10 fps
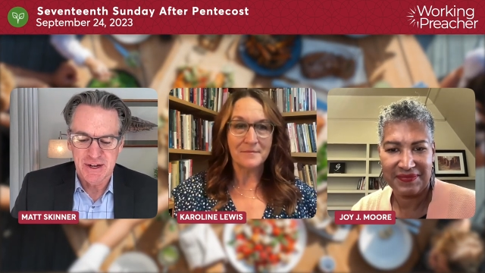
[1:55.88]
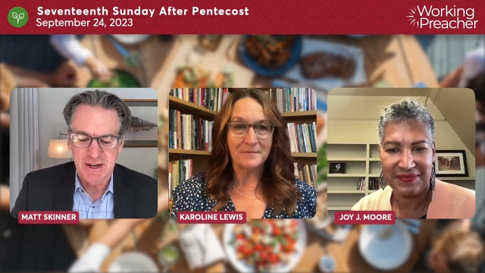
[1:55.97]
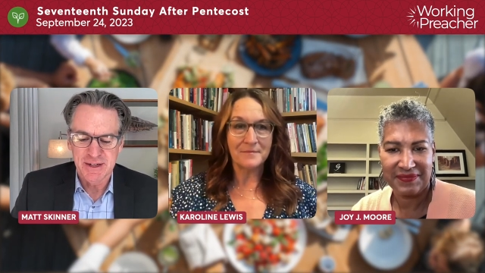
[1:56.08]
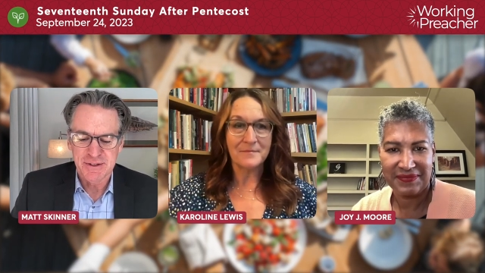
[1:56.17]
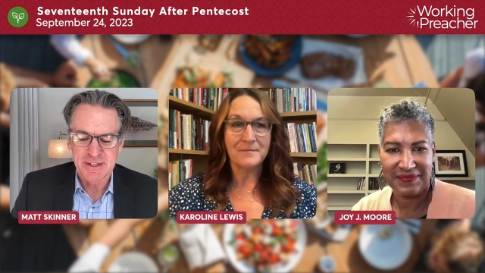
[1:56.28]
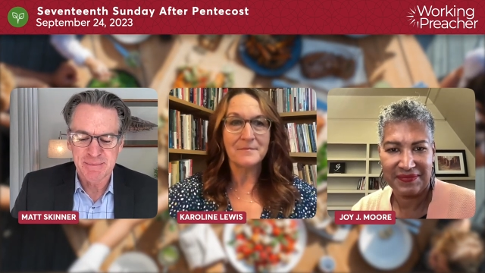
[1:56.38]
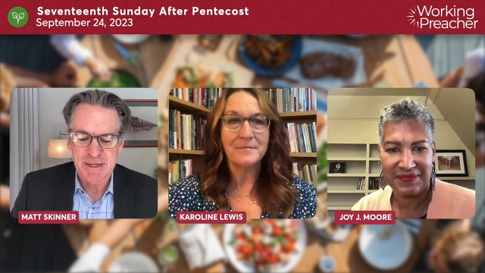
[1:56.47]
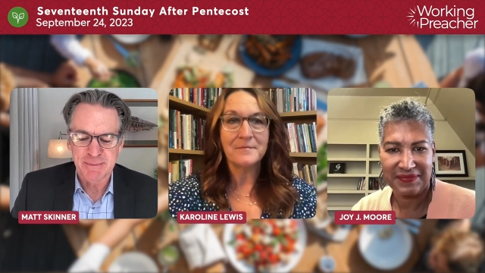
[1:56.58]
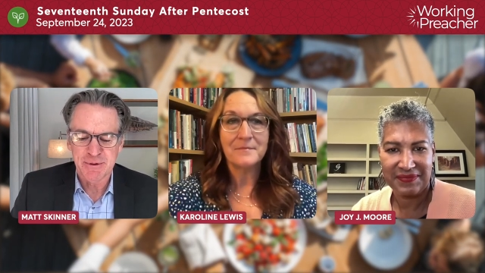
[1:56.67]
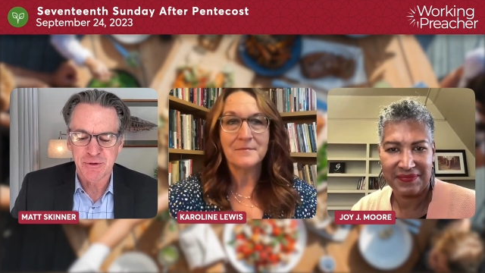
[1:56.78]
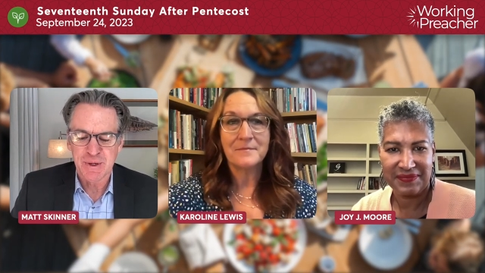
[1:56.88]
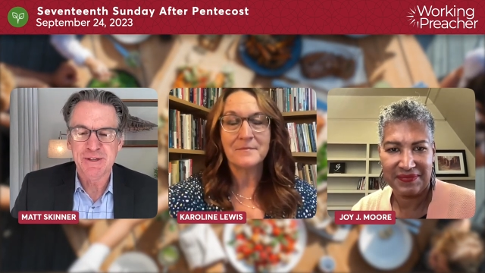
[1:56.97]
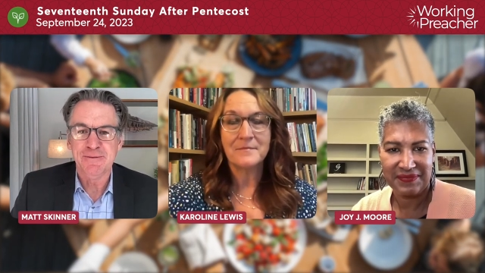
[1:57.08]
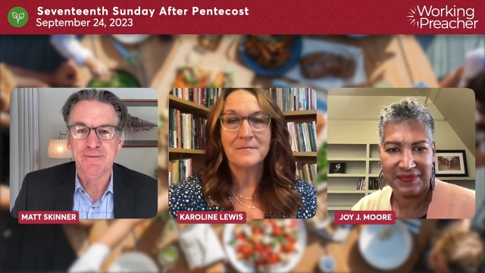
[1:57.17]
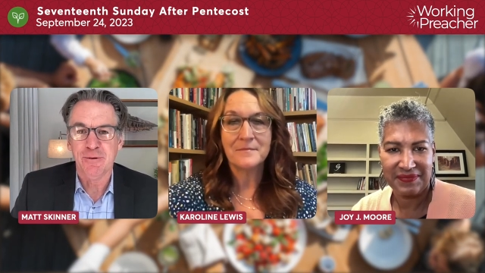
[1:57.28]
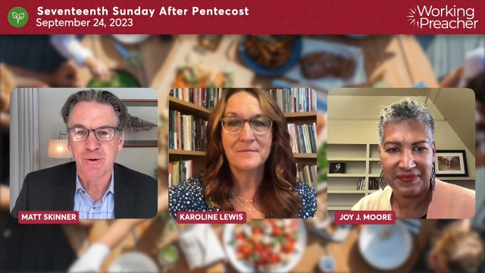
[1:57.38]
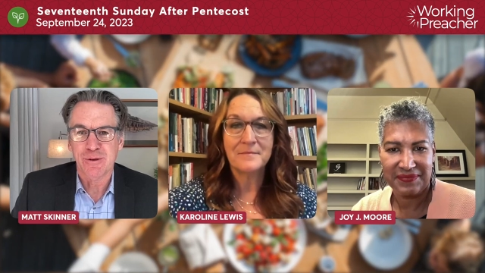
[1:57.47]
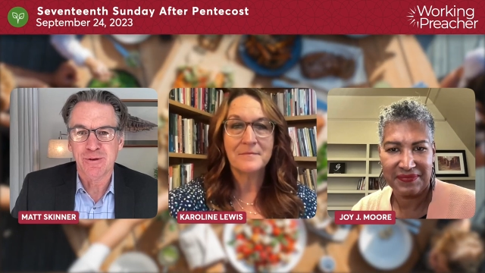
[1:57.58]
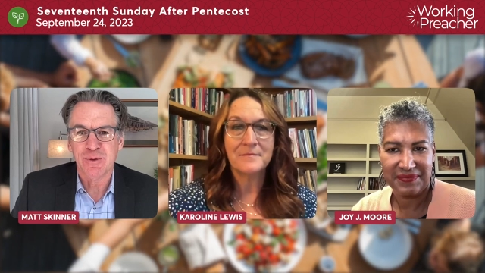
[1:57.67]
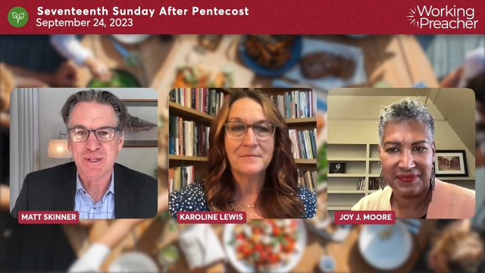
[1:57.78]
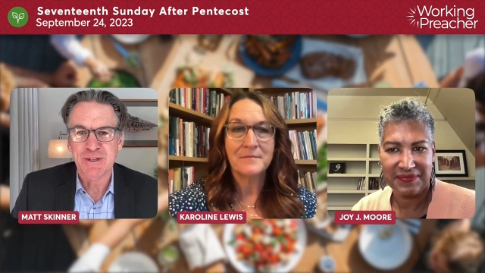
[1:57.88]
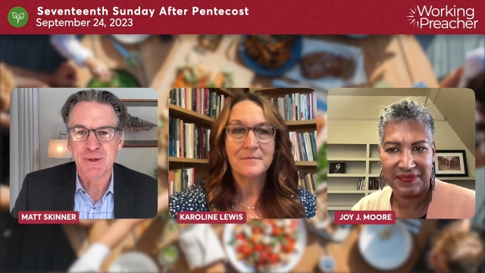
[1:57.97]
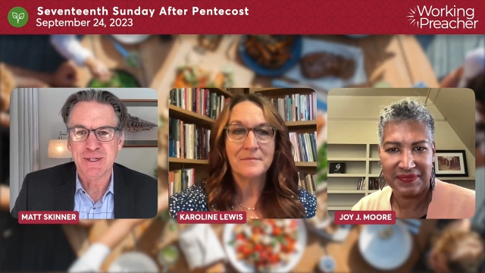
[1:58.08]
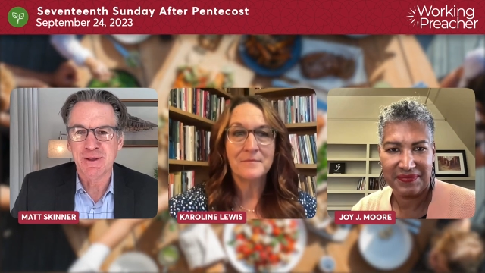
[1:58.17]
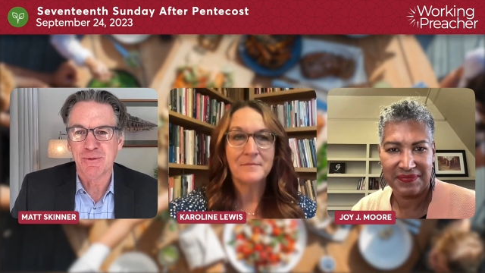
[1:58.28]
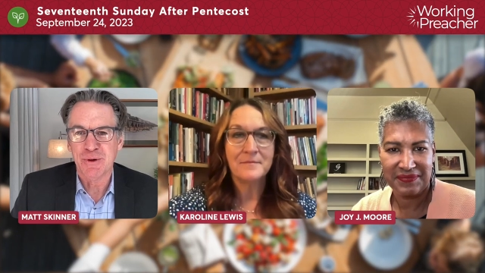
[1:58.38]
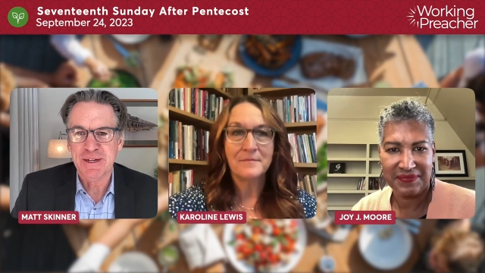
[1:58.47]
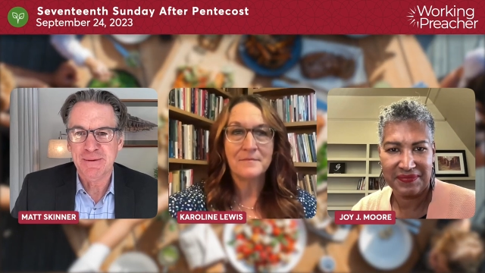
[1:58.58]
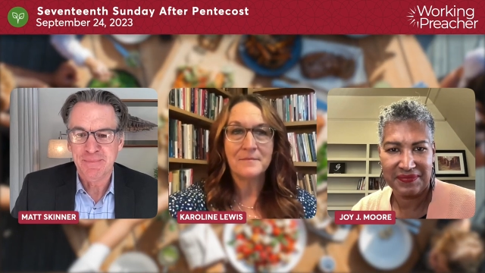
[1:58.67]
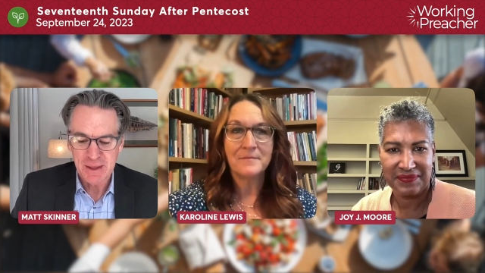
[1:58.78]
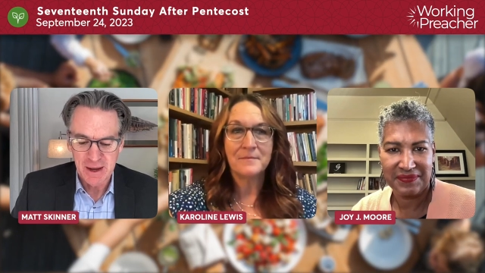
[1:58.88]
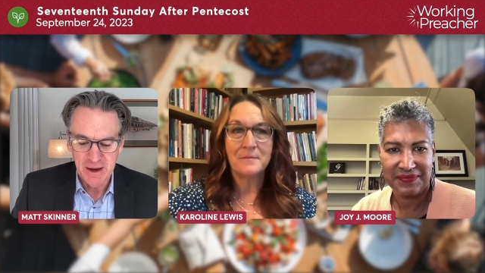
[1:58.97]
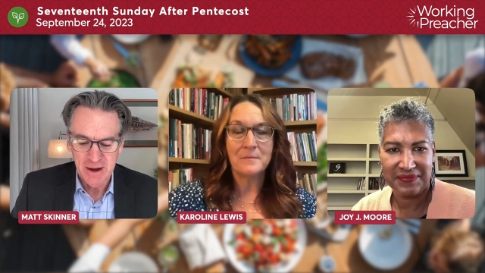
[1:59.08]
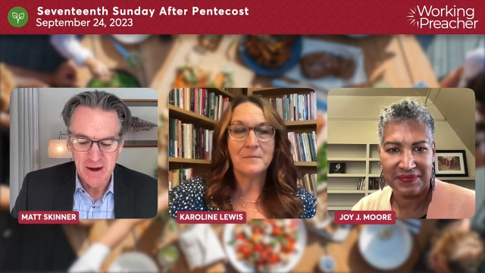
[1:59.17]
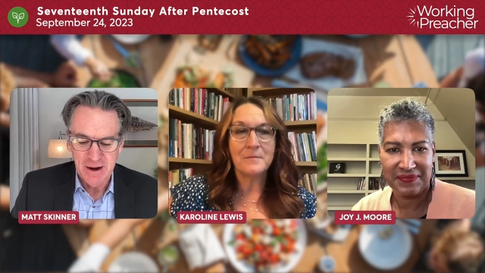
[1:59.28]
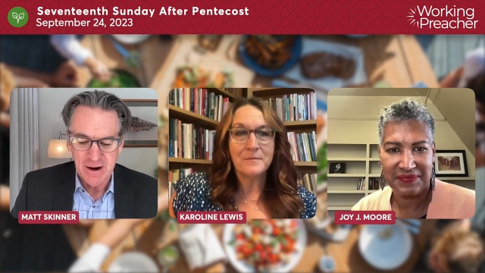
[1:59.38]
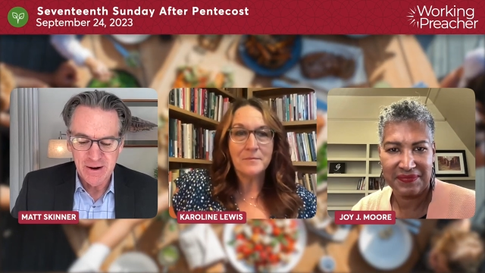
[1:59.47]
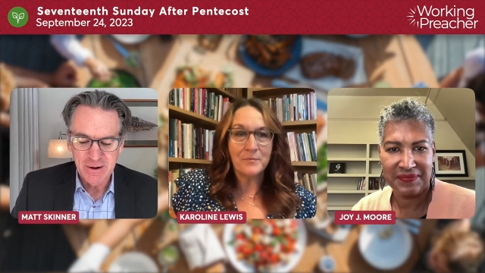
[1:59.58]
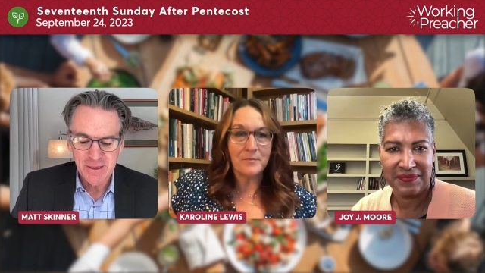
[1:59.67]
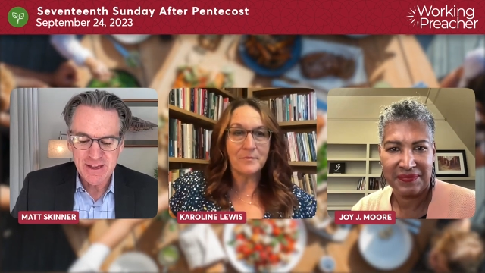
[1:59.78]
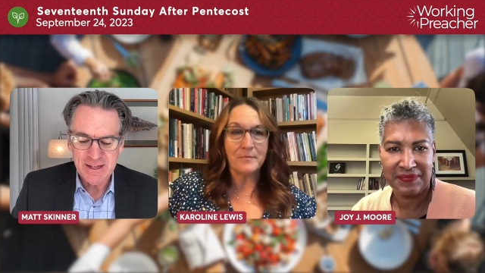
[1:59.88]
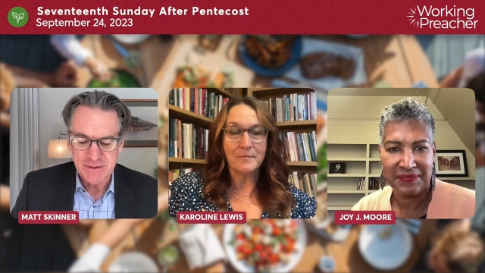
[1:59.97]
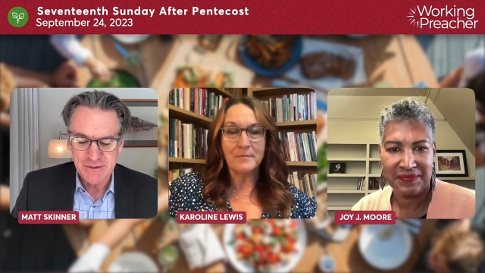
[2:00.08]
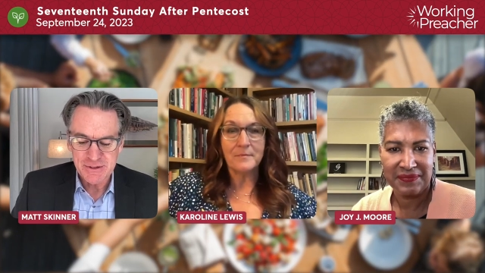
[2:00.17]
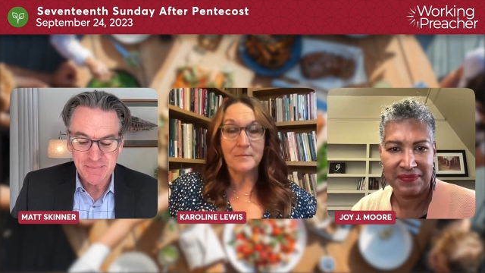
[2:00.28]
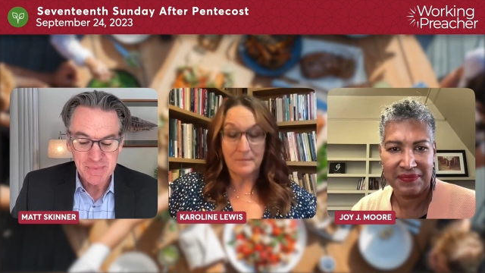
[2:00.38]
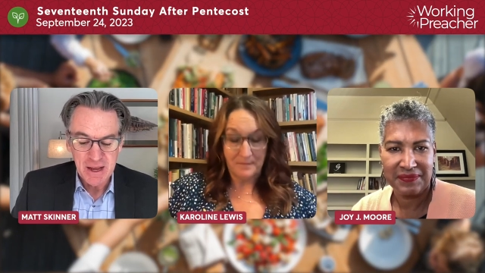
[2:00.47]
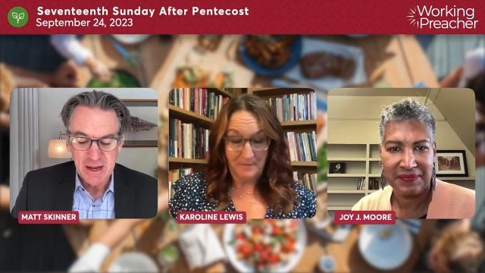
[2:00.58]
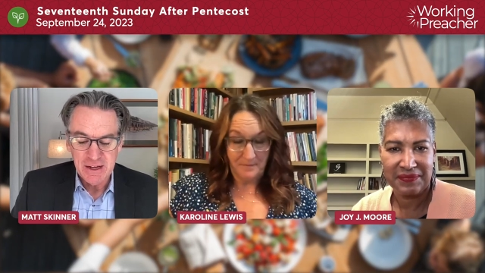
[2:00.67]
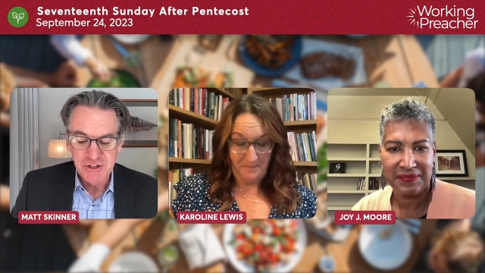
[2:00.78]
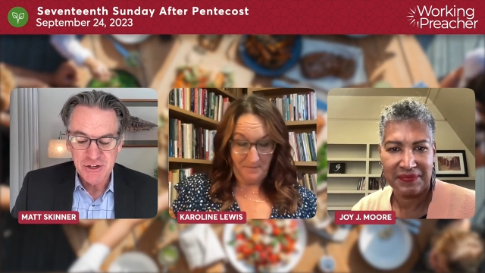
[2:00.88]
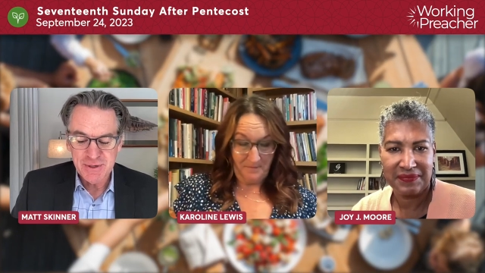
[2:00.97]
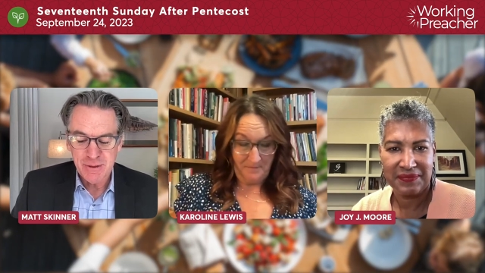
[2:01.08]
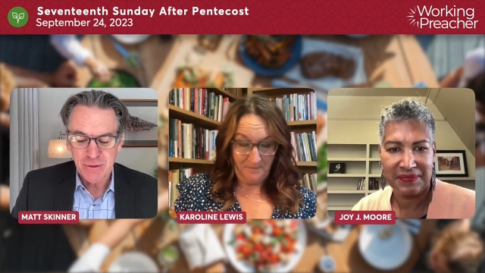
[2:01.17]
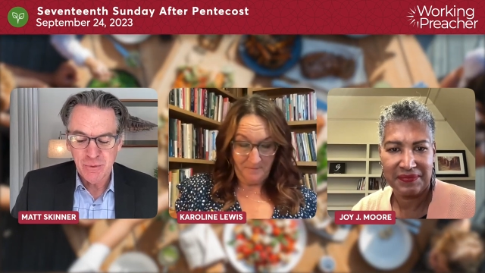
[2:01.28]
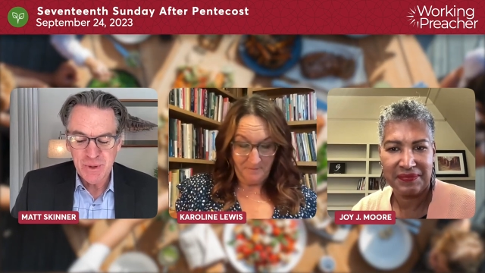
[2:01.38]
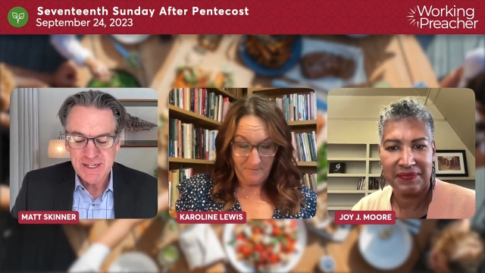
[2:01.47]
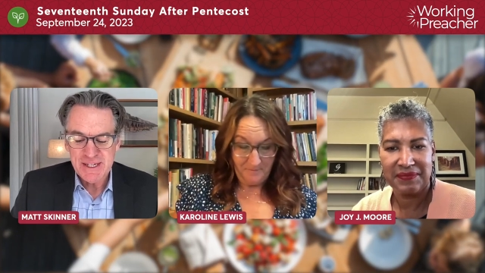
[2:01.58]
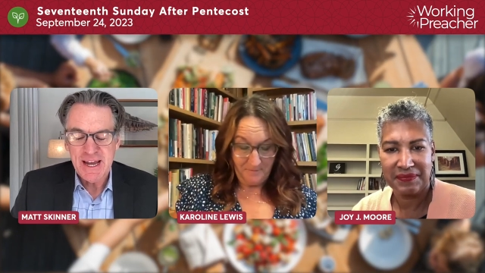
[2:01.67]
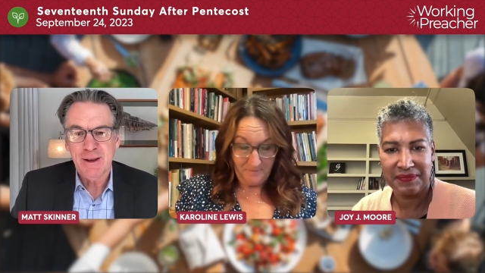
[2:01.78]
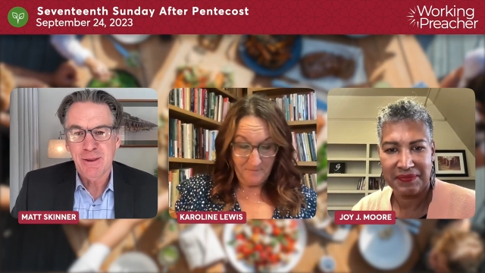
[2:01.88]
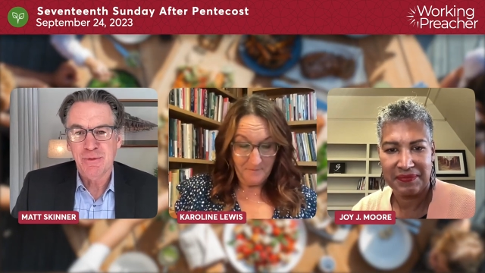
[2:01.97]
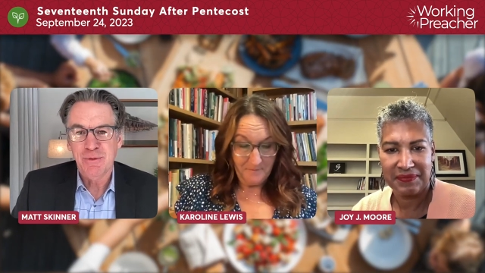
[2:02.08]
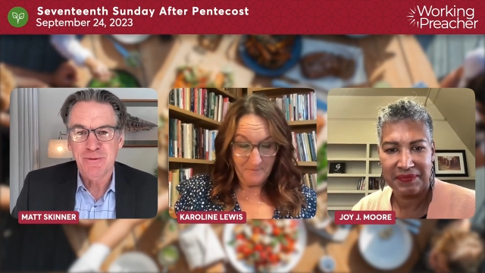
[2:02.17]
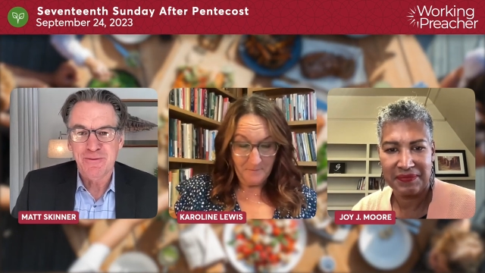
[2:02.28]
Speaker 1: on September 24th, 2023 are these. Jonah 3:10 through